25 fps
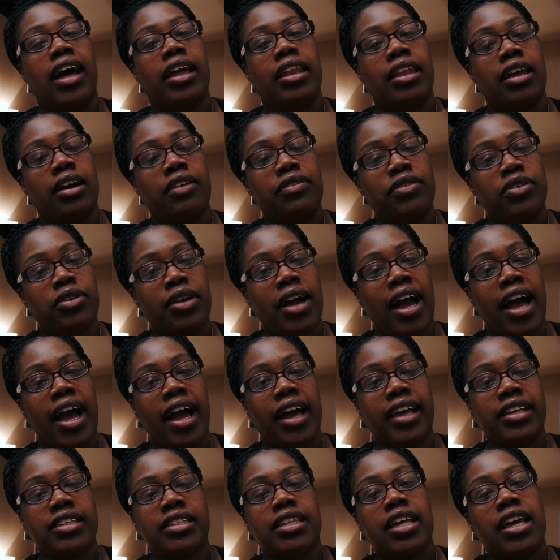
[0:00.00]
I love you
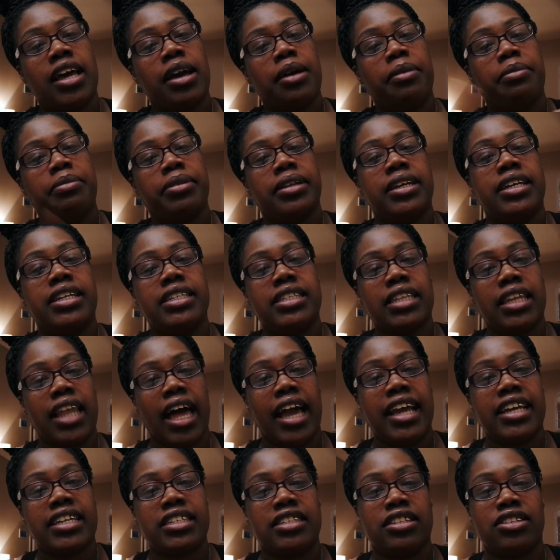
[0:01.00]
guys. Please
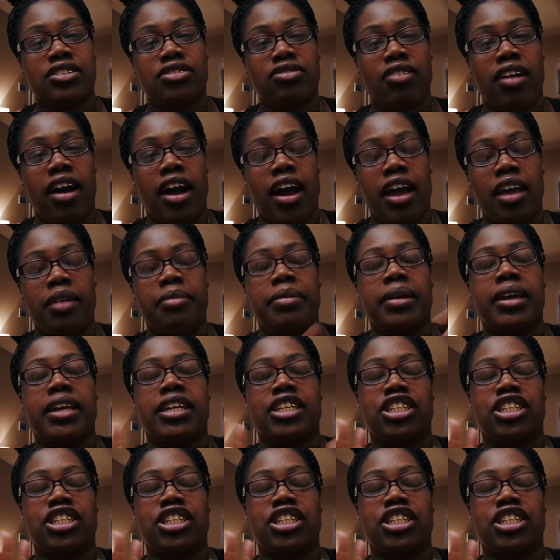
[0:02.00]
like, subscribe,